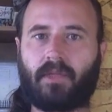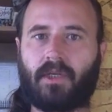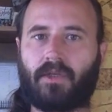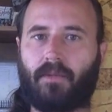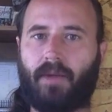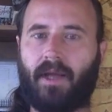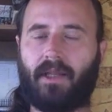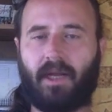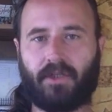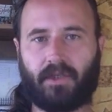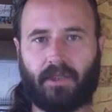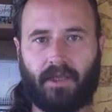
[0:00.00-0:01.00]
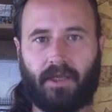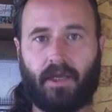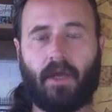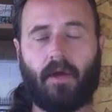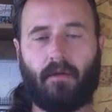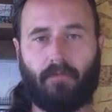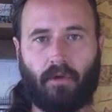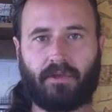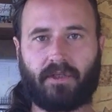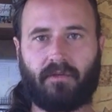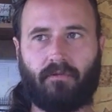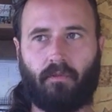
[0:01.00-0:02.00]
So biologically,
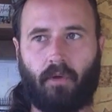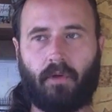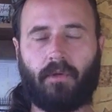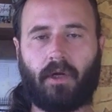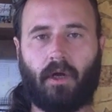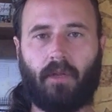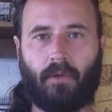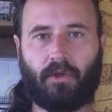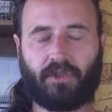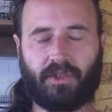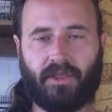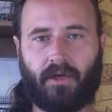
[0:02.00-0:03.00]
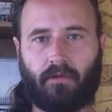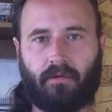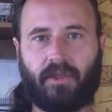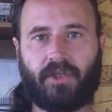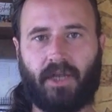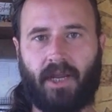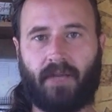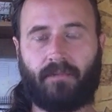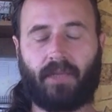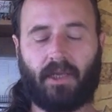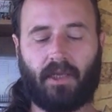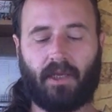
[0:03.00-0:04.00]
most of what we call emotions, they
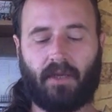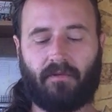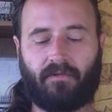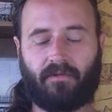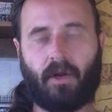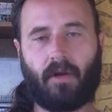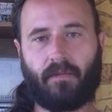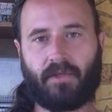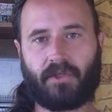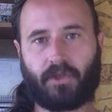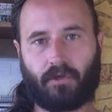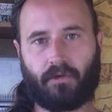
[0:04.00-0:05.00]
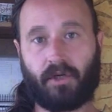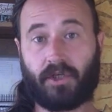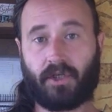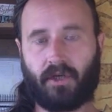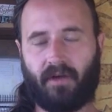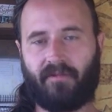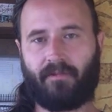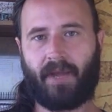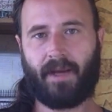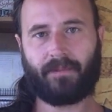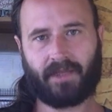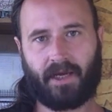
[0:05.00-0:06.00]
originate from the secretion of
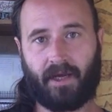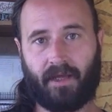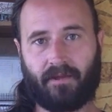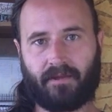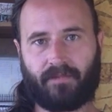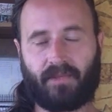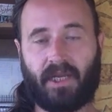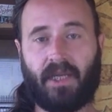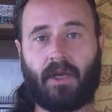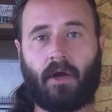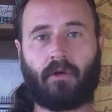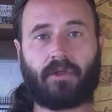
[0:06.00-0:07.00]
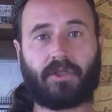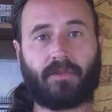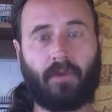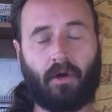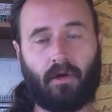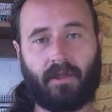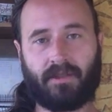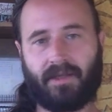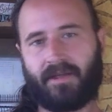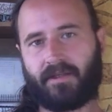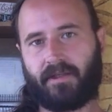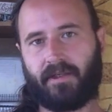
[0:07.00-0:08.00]
peptides in our small
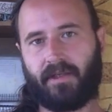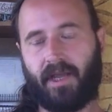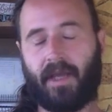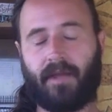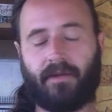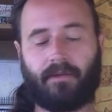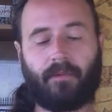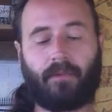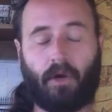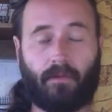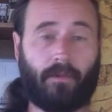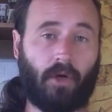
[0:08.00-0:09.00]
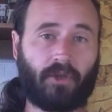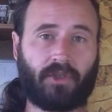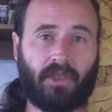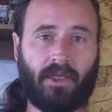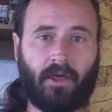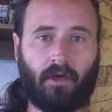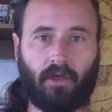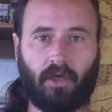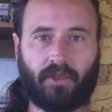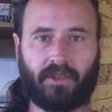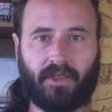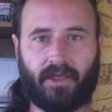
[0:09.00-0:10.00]
intestine and partially in our
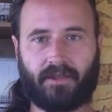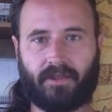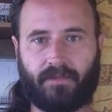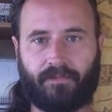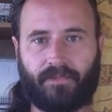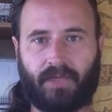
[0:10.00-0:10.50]
large intestine.